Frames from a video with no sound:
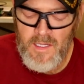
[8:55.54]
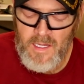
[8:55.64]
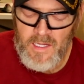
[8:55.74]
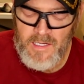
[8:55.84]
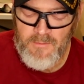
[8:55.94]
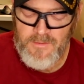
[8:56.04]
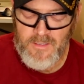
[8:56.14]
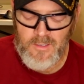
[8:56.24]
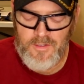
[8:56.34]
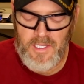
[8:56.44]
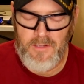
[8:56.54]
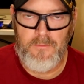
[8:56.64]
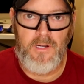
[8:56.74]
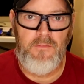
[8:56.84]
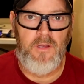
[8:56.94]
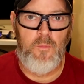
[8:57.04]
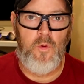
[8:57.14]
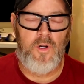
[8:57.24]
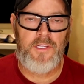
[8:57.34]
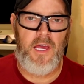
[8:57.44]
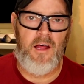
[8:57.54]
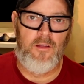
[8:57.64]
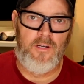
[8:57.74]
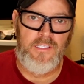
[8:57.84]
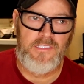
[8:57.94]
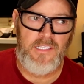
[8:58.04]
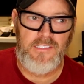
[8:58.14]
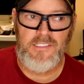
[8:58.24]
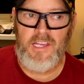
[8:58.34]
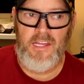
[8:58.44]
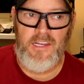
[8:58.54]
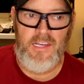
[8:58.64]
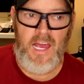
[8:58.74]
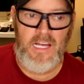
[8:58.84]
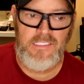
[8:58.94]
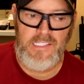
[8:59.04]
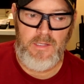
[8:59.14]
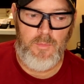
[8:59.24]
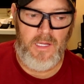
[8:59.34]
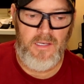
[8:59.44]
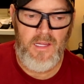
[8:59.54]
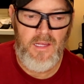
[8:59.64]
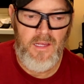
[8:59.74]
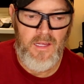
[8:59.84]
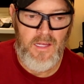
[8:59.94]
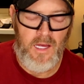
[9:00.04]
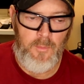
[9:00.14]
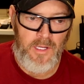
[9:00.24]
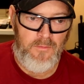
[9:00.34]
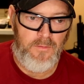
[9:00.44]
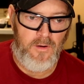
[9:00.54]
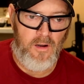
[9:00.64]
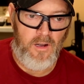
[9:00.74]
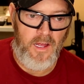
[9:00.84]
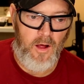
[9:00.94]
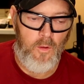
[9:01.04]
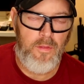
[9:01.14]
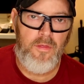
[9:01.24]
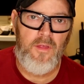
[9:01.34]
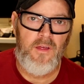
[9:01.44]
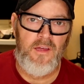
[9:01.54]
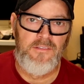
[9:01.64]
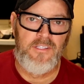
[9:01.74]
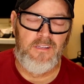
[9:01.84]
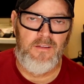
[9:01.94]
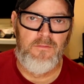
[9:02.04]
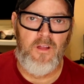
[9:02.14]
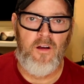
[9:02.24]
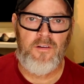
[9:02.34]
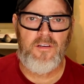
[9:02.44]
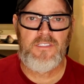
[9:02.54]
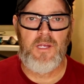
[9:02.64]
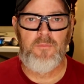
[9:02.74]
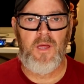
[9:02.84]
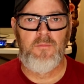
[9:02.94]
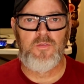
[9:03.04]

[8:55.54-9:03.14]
And if you're looking for even more calories, this is kind of nasty, but I mean, for our health and to live longer, sometimes